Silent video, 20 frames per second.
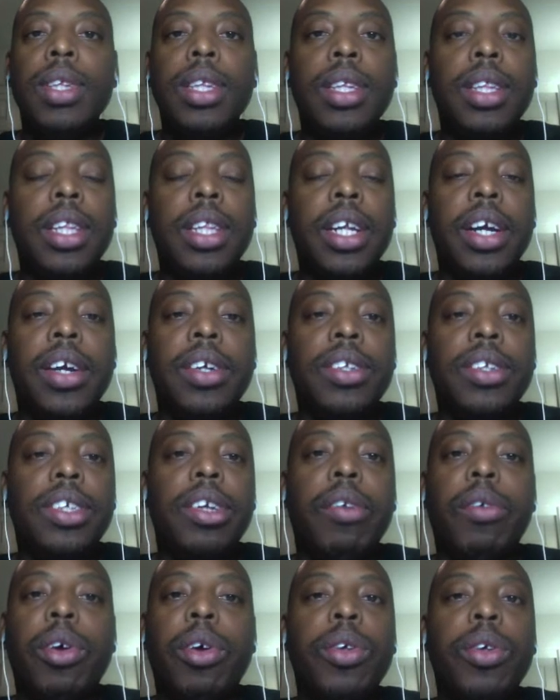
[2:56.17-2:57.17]
there are
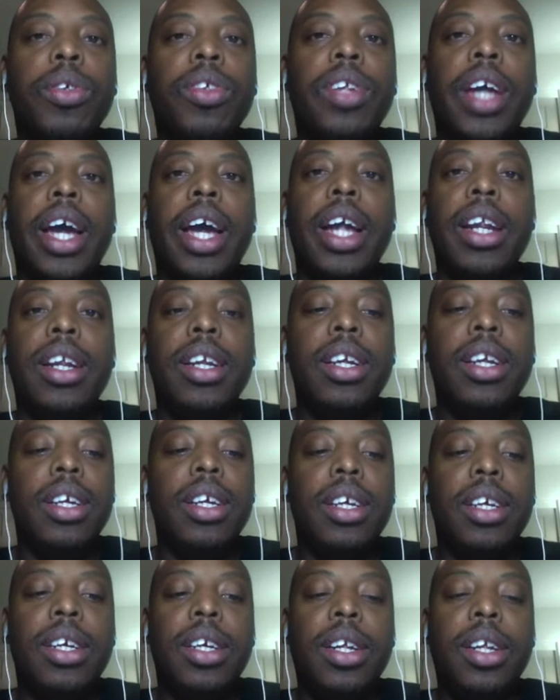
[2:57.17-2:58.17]
several hosts that
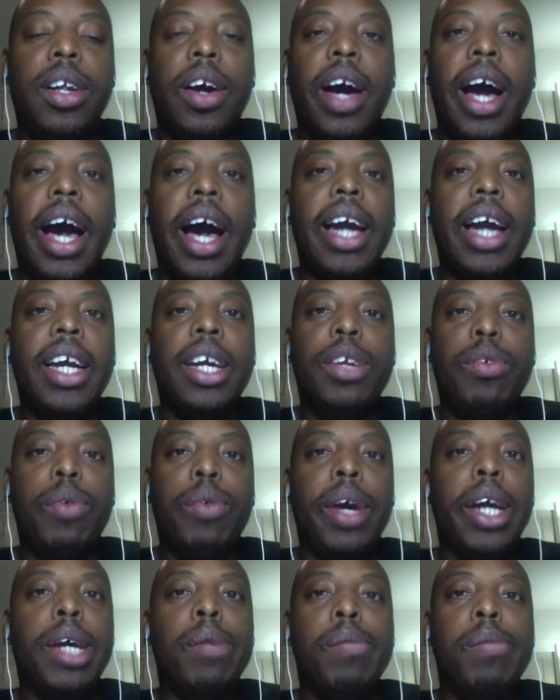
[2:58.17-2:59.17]
I can
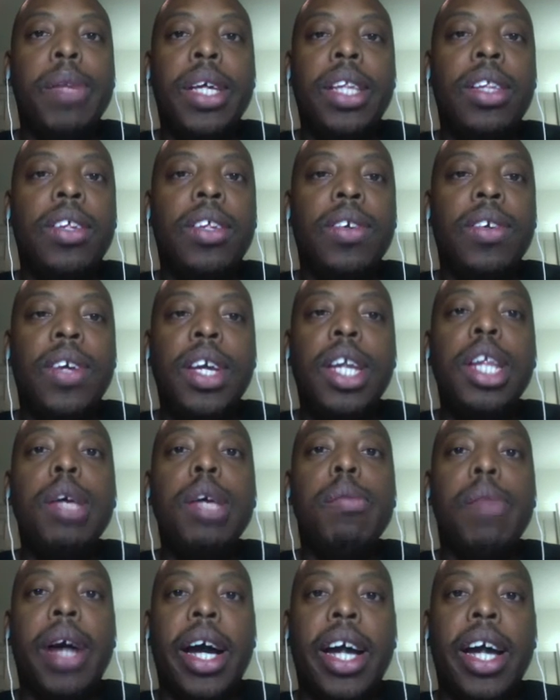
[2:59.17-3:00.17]
recommend to
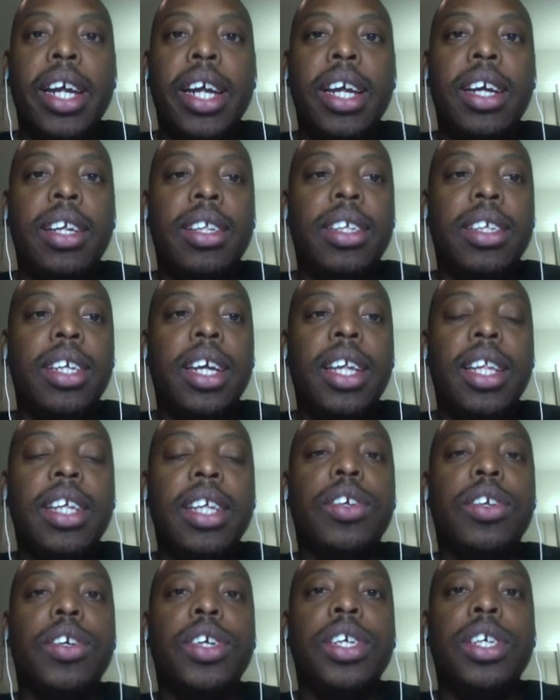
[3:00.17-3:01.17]
anybody and say these are